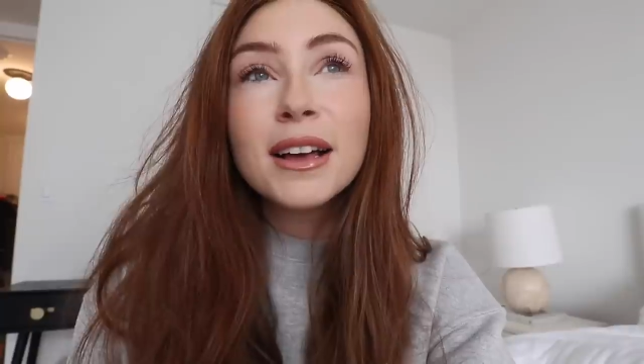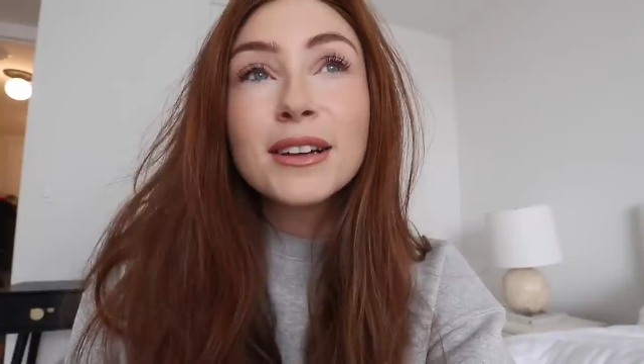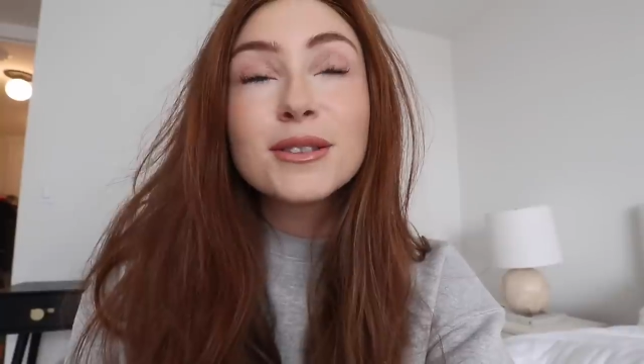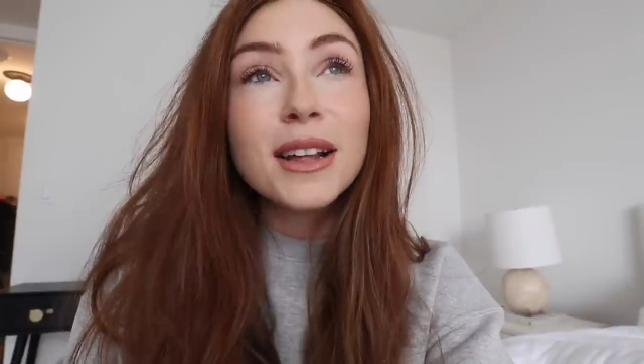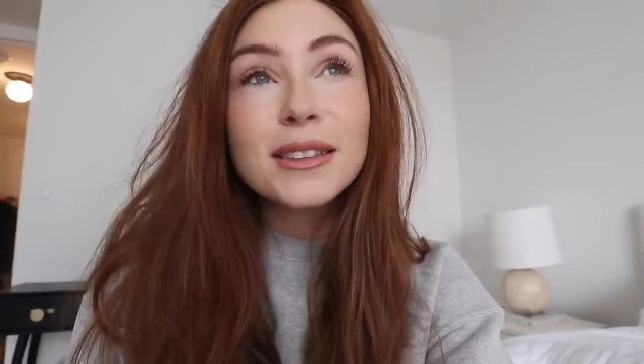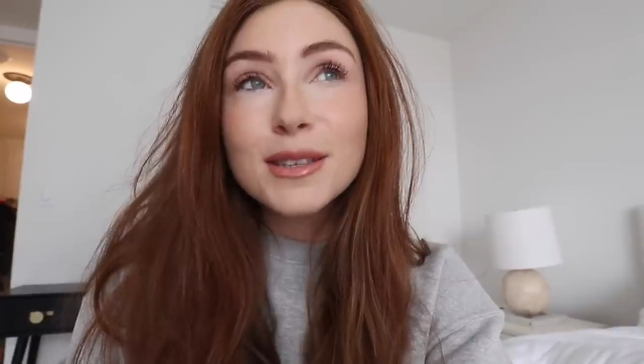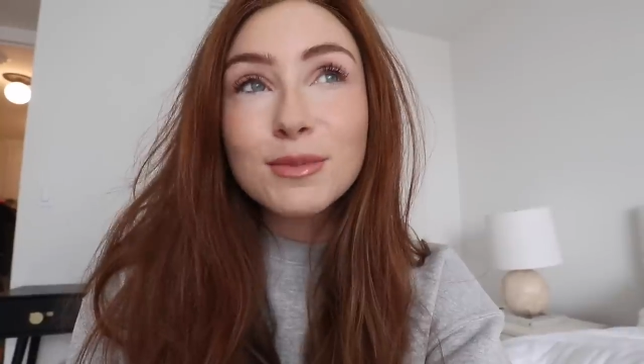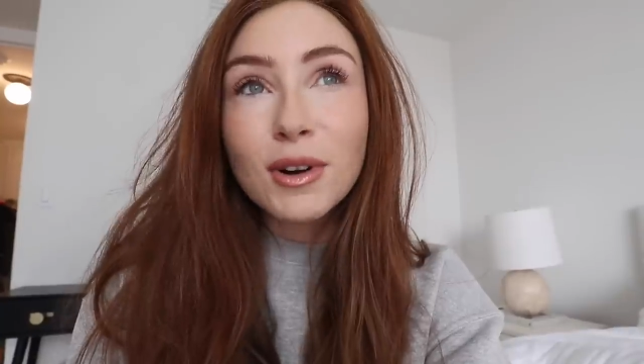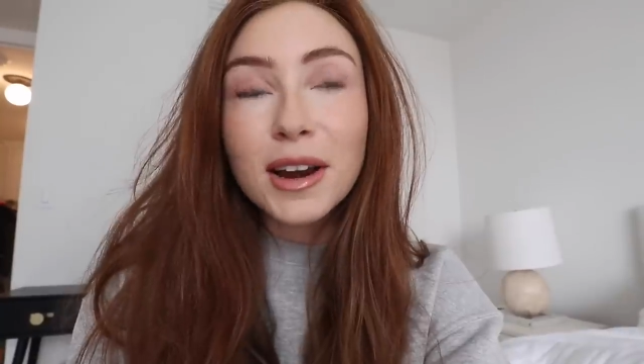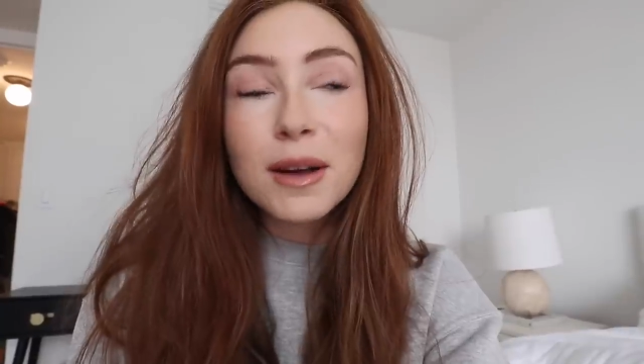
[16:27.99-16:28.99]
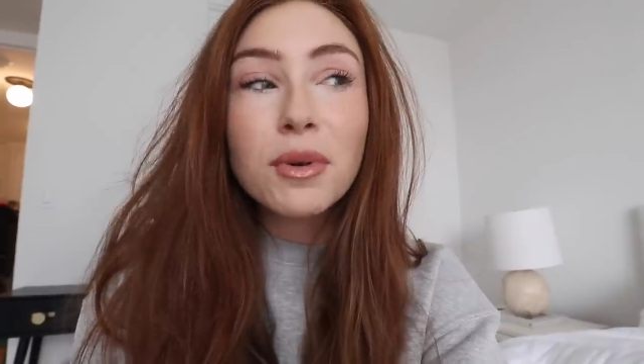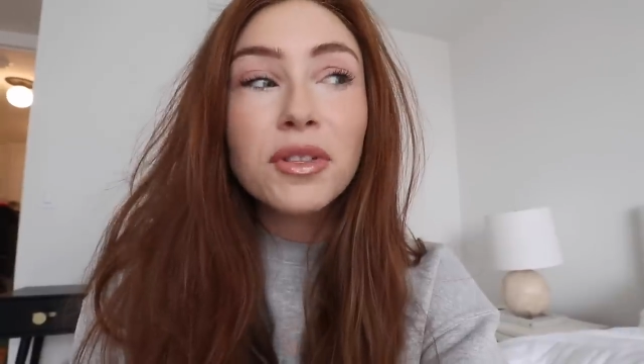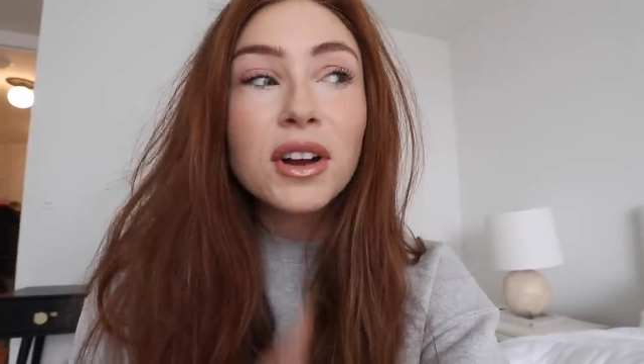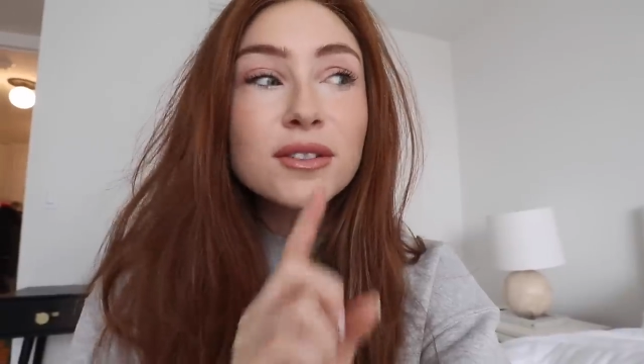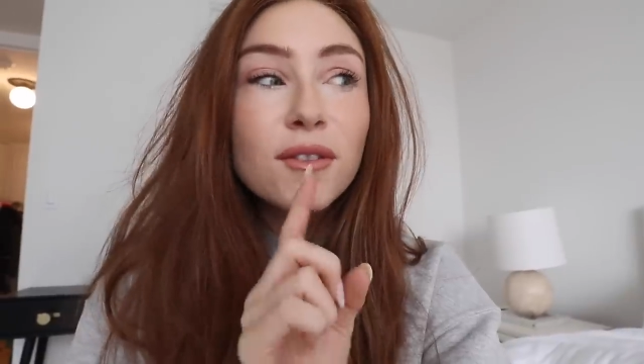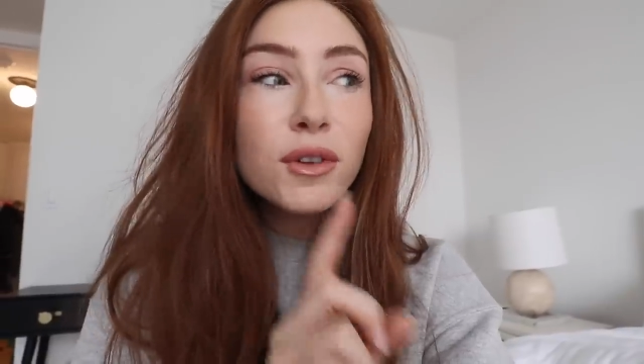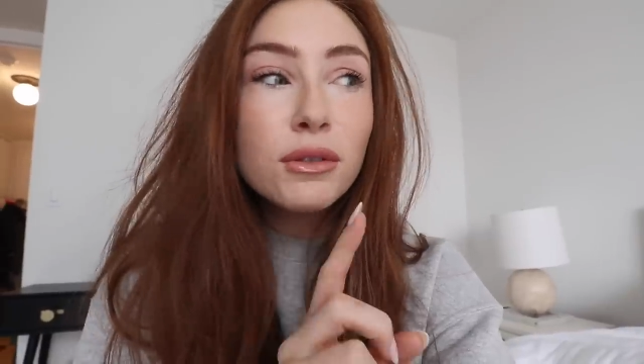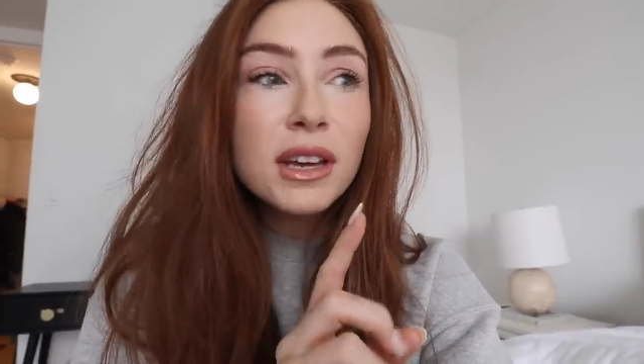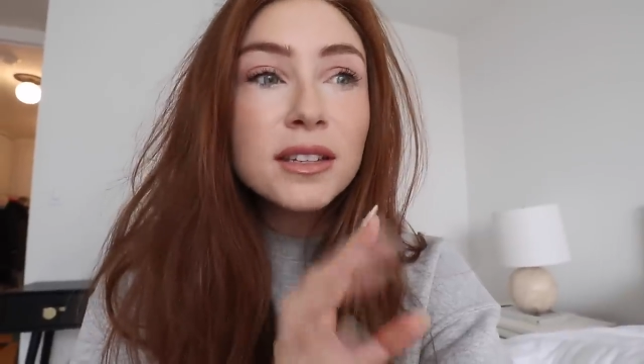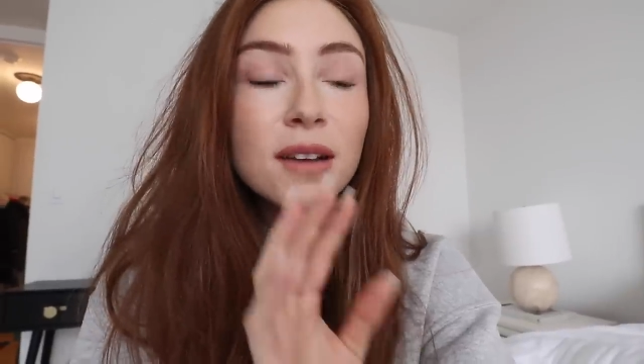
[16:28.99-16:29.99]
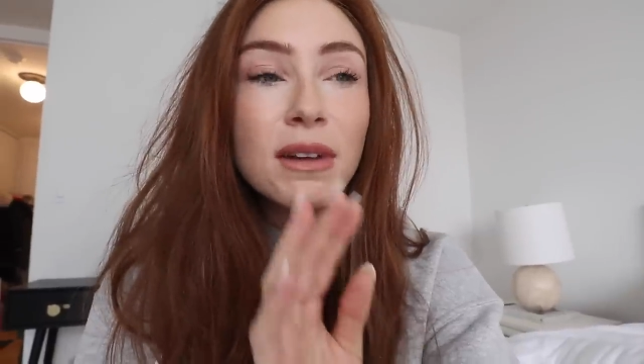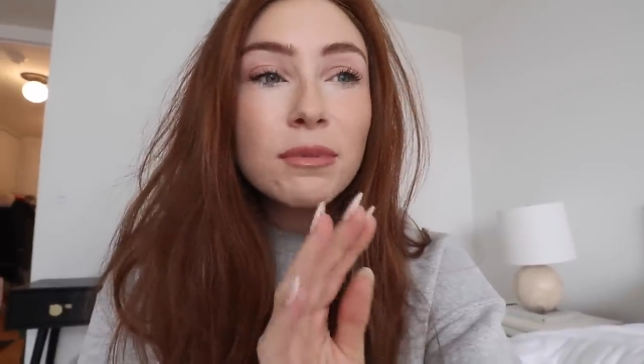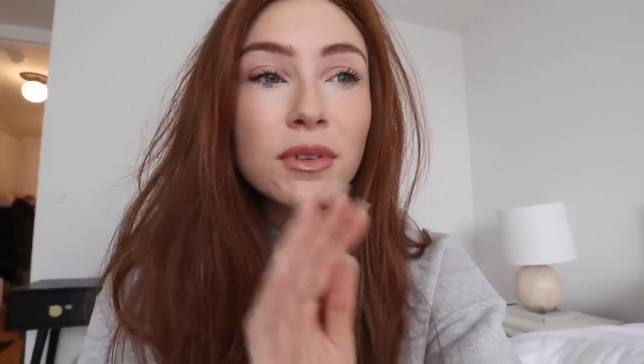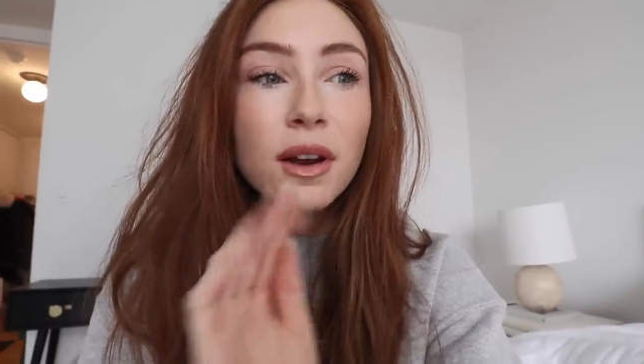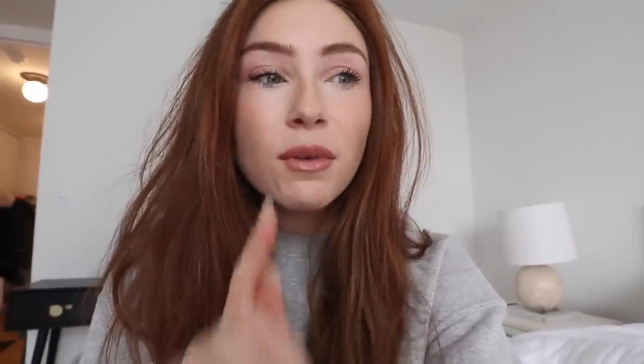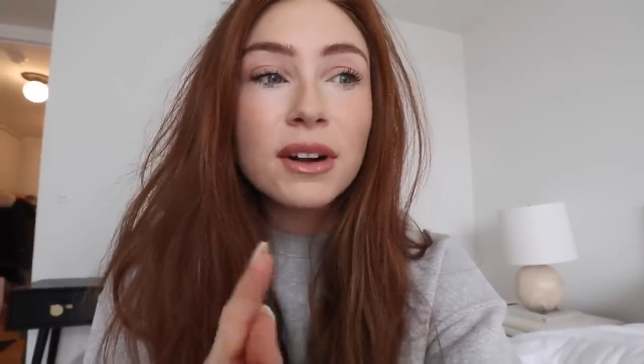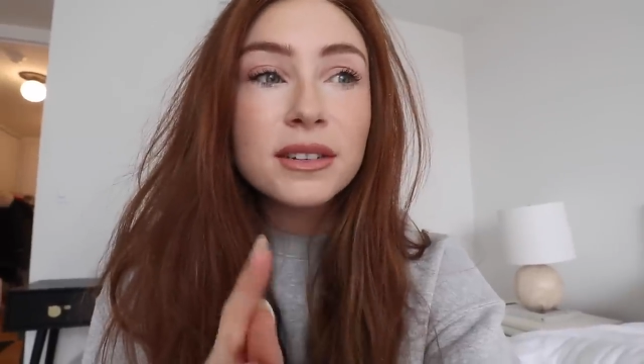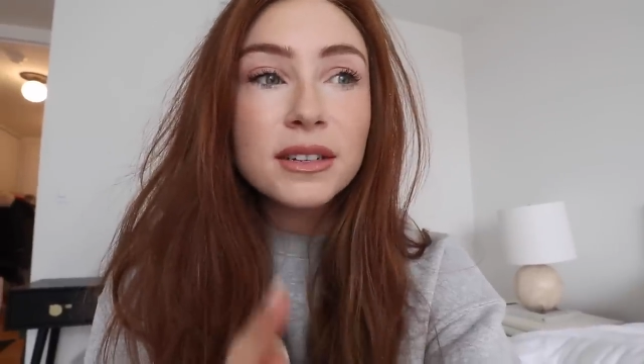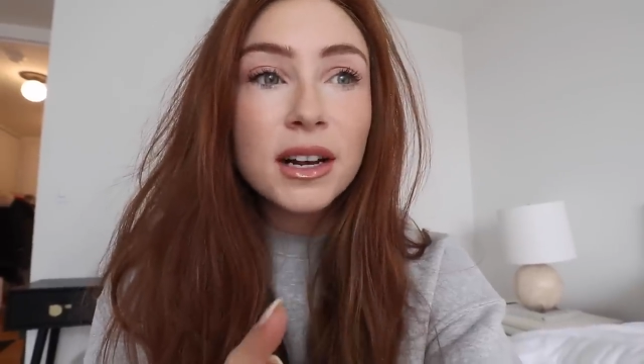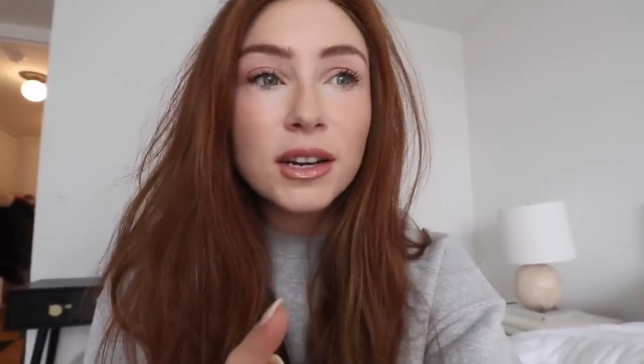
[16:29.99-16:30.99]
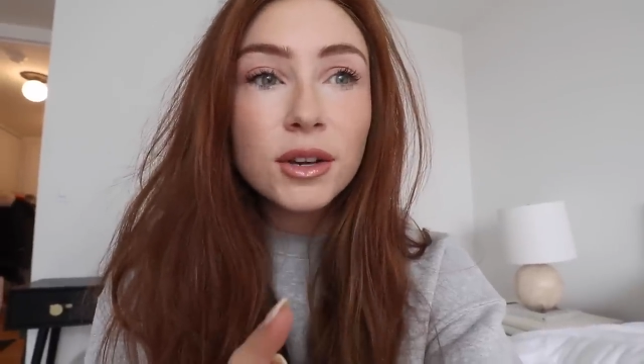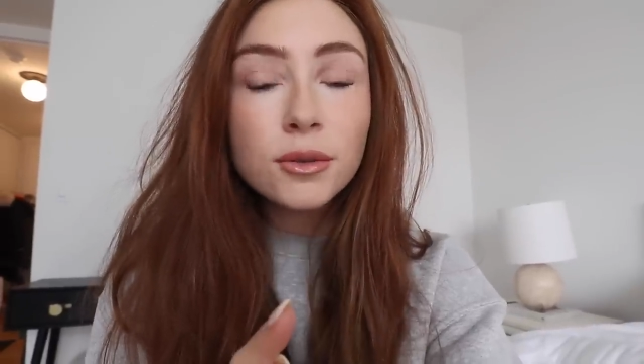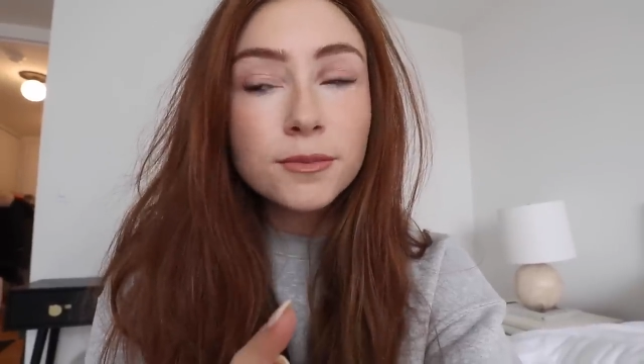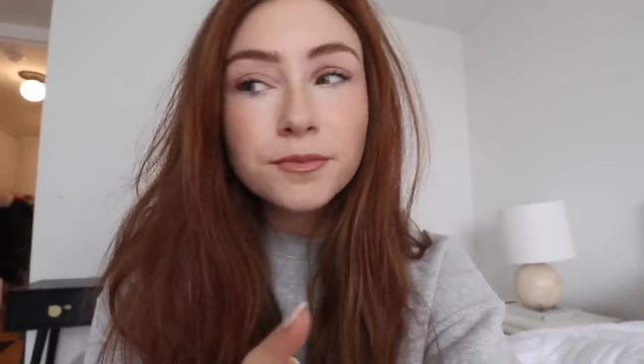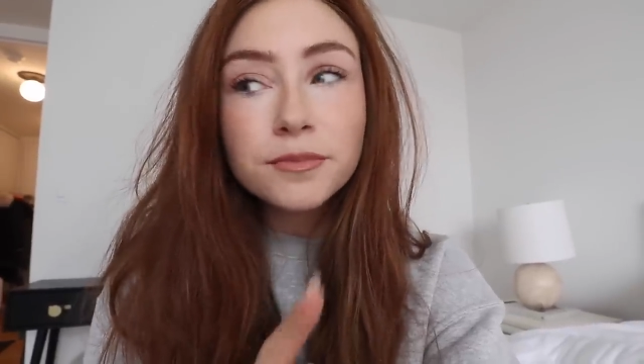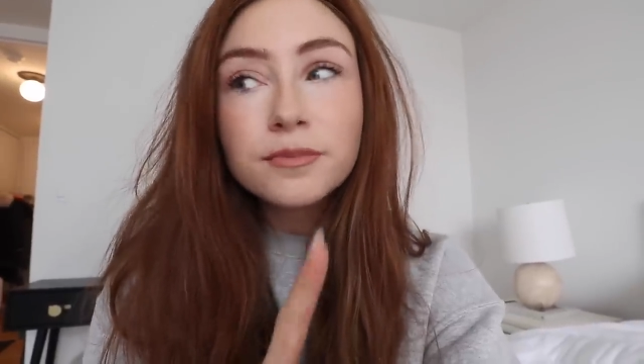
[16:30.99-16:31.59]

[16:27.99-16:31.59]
So that's this morning. But there's a few things I remember that I wanted to tell you